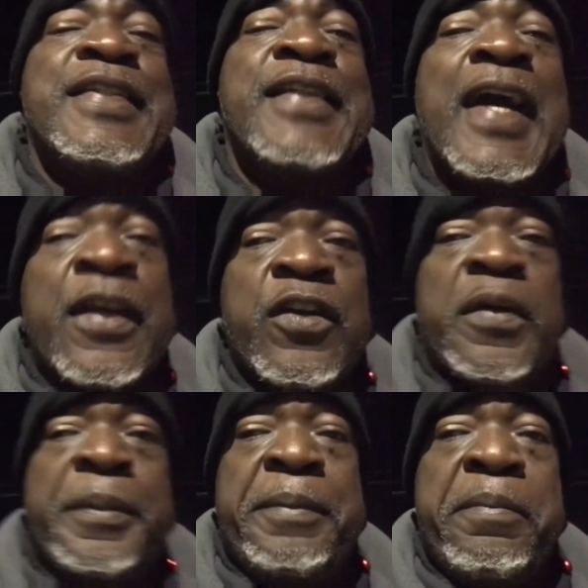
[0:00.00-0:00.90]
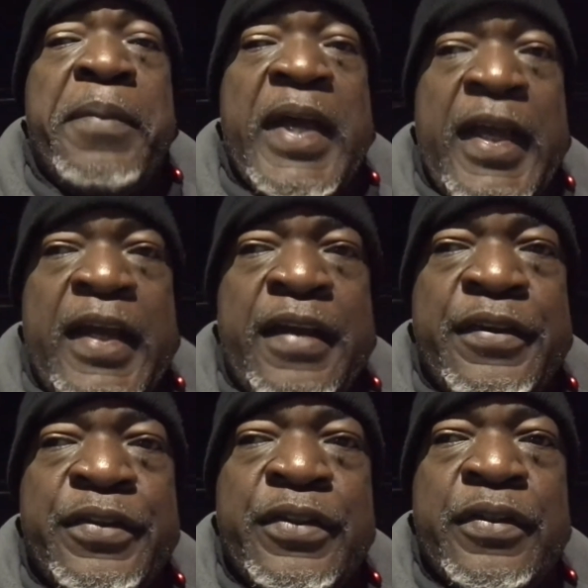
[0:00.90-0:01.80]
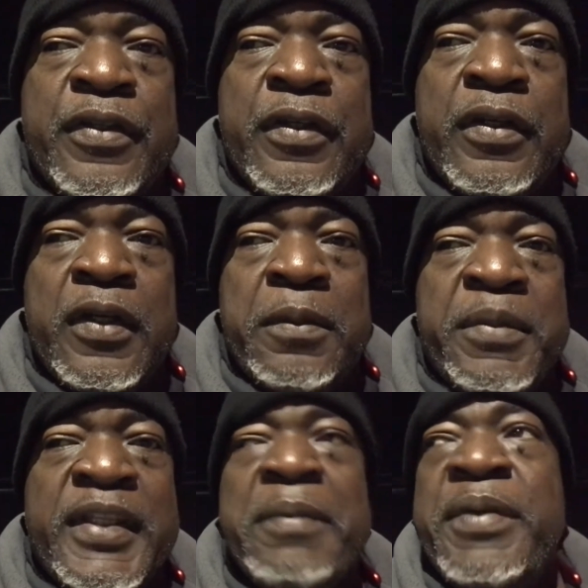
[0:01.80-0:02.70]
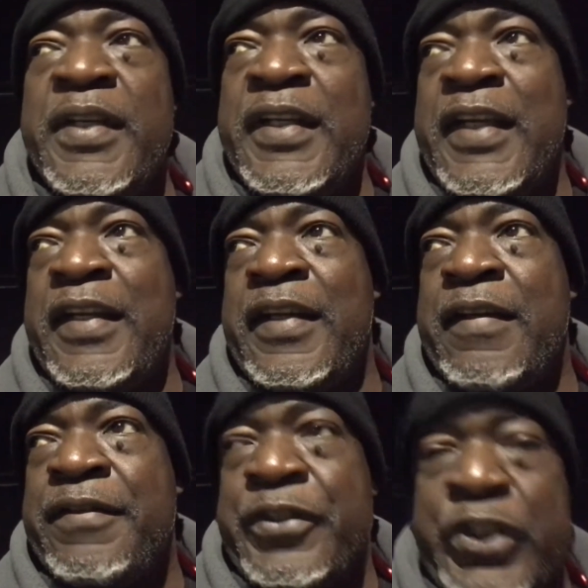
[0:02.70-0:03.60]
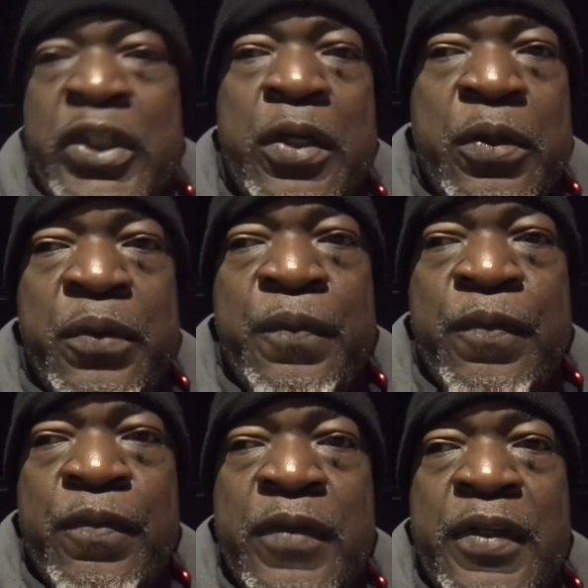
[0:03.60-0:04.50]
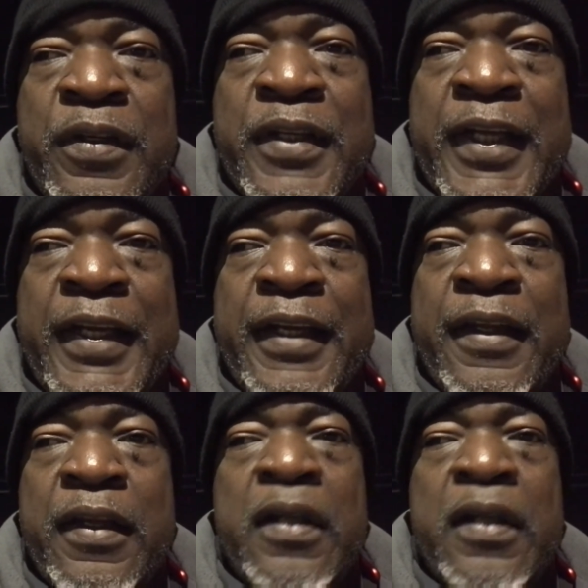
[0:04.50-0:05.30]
it's not going to pass, but they put it in there for show, okay?